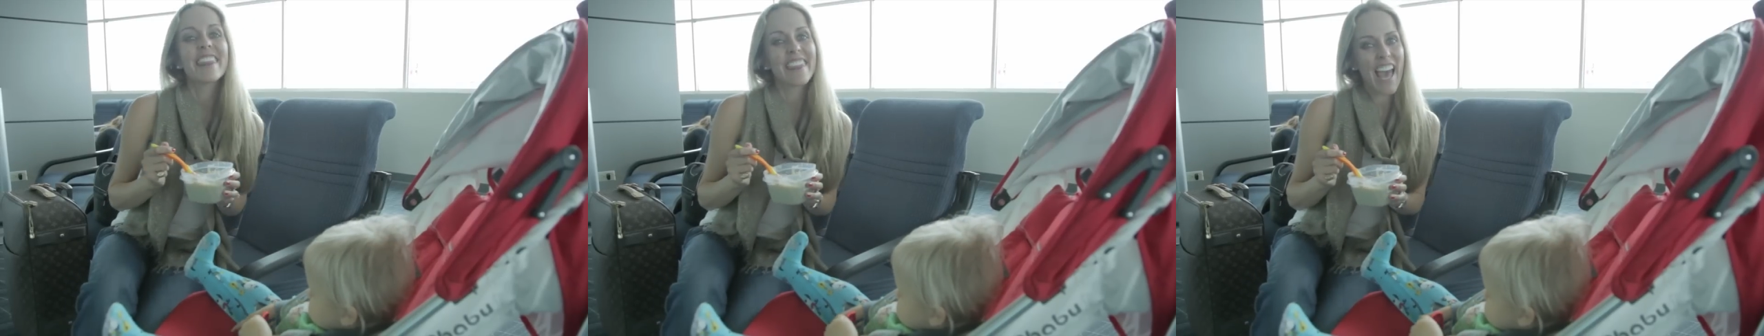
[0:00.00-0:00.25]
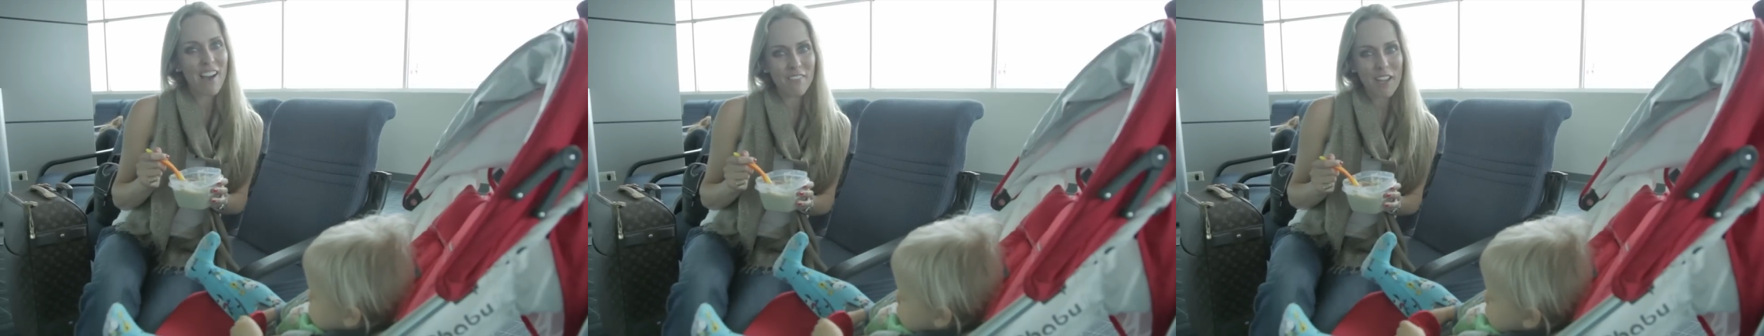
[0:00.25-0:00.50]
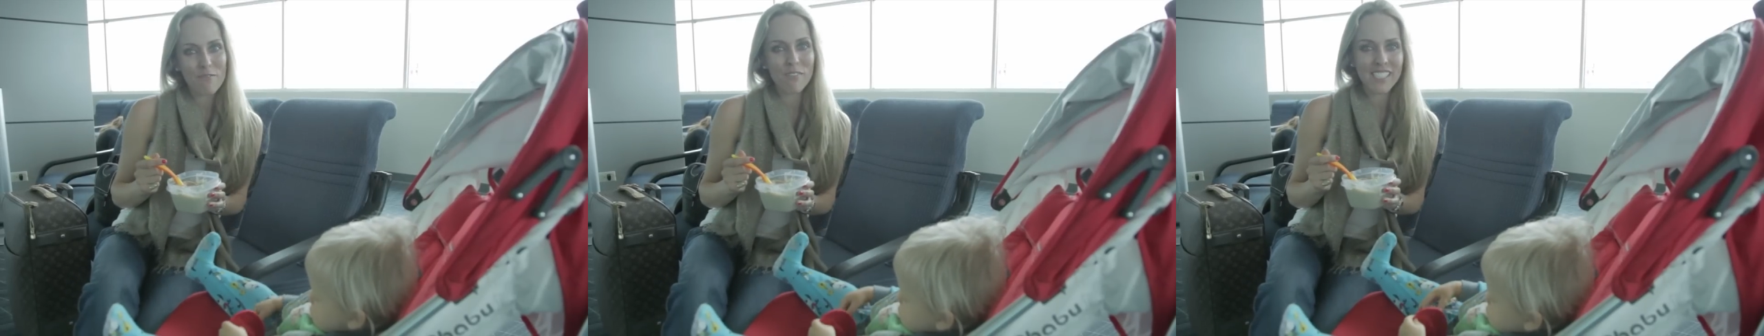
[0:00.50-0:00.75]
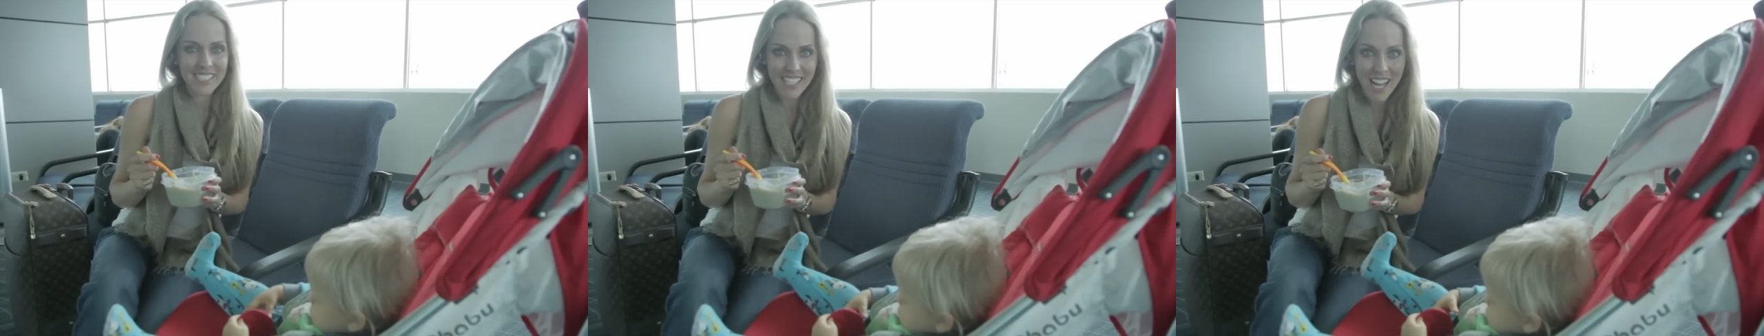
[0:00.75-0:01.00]
That way,
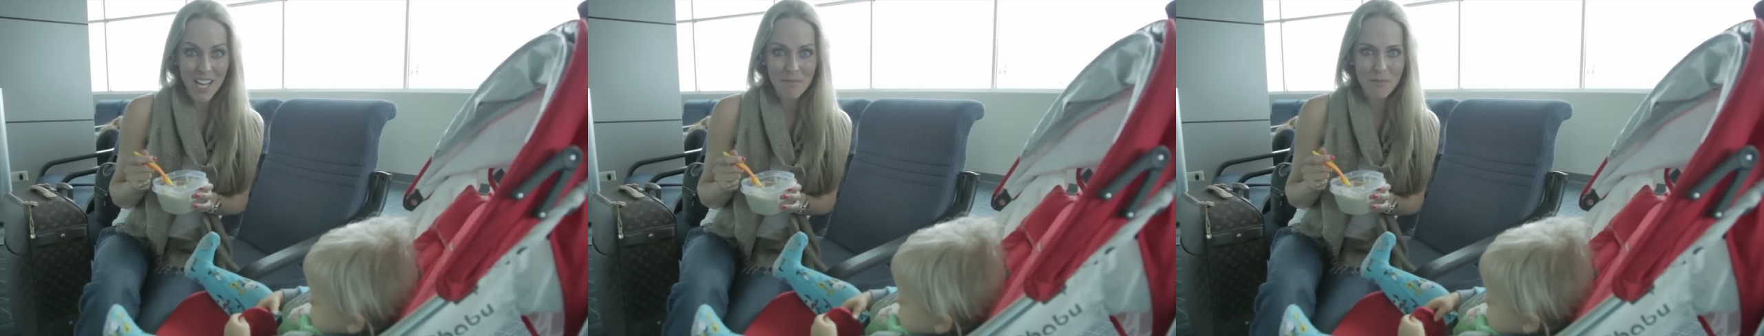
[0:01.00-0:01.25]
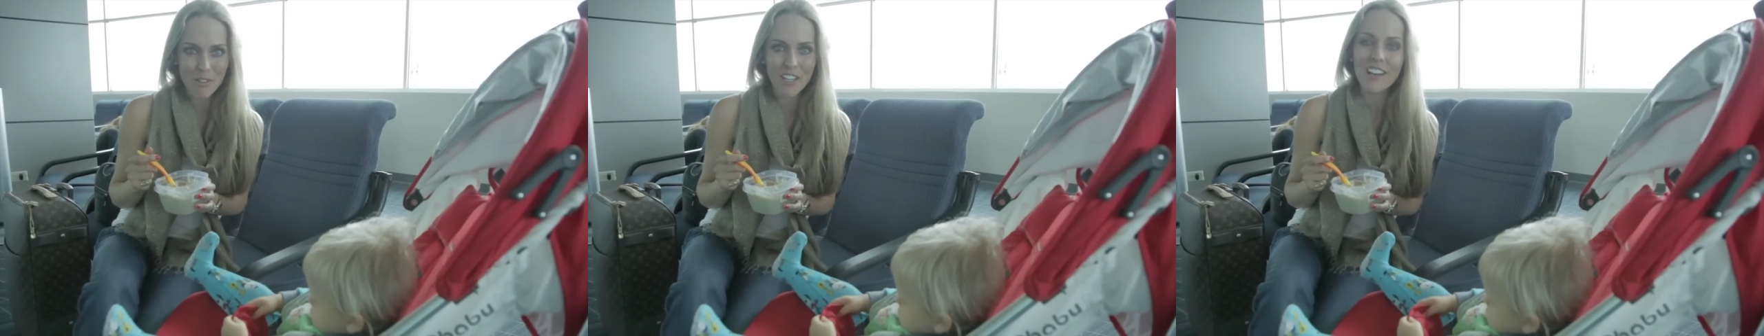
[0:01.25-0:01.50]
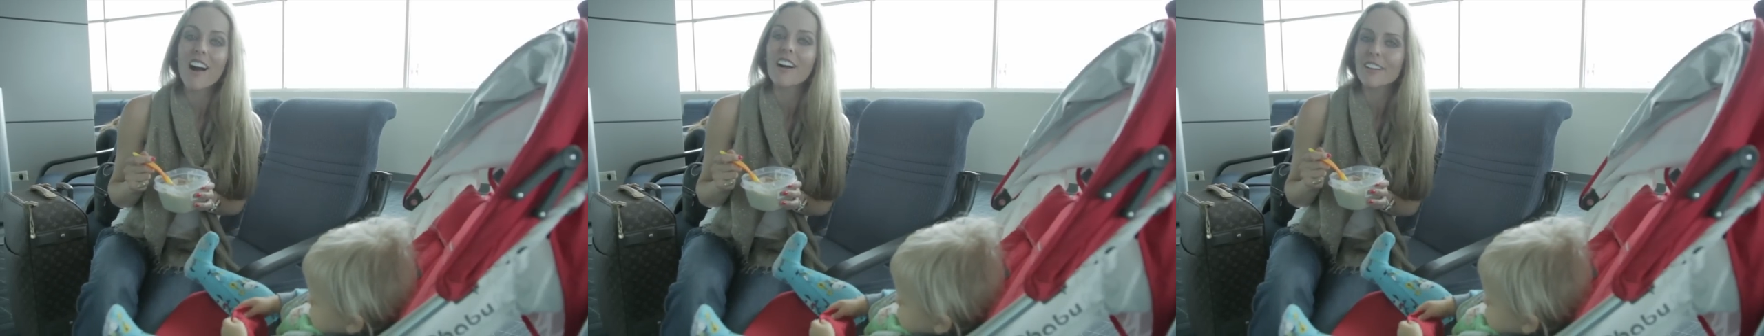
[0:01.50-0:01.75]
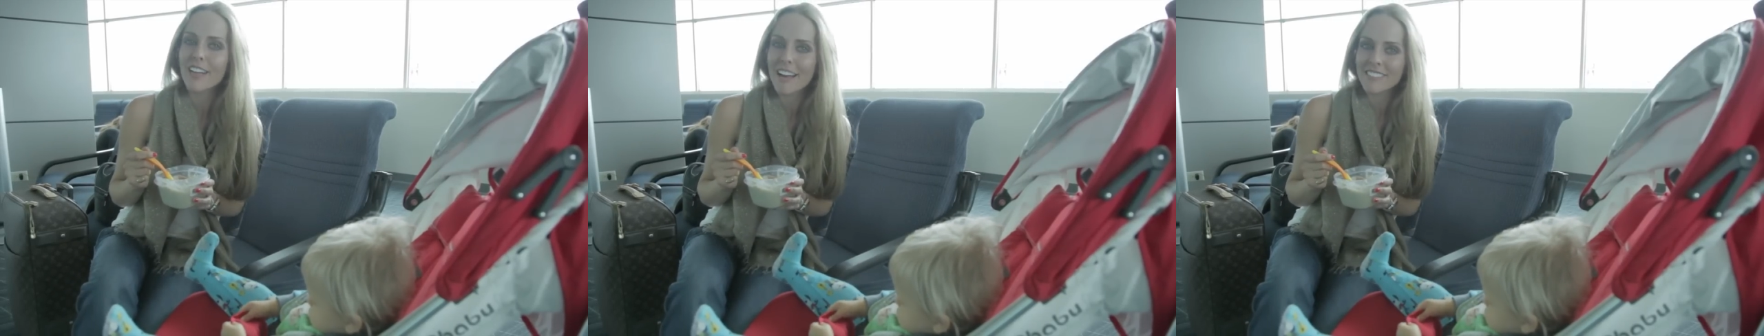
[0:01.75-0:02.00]
once on board, all
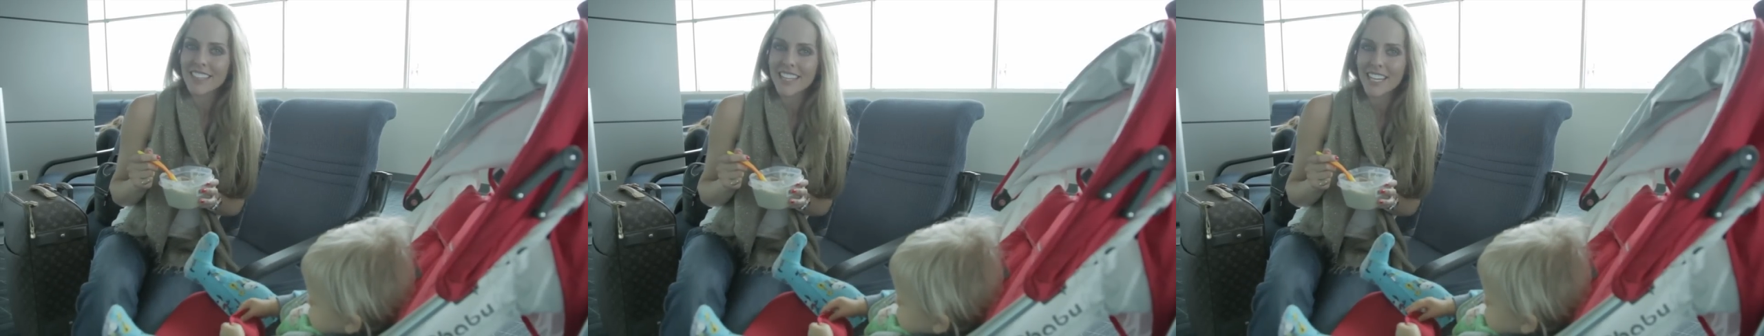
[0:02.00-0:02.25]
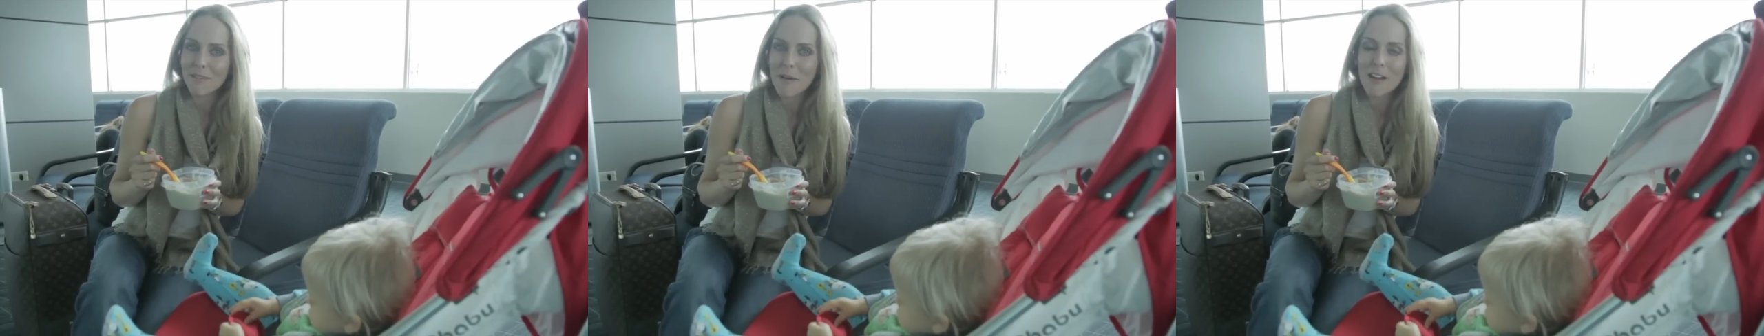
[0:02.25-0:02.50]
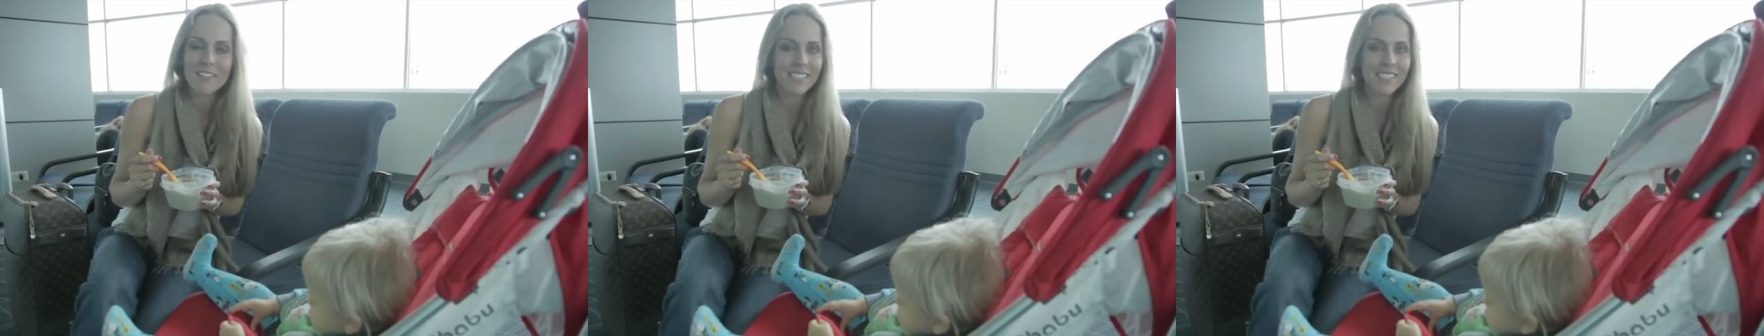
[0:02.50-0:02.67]
you'll have to think about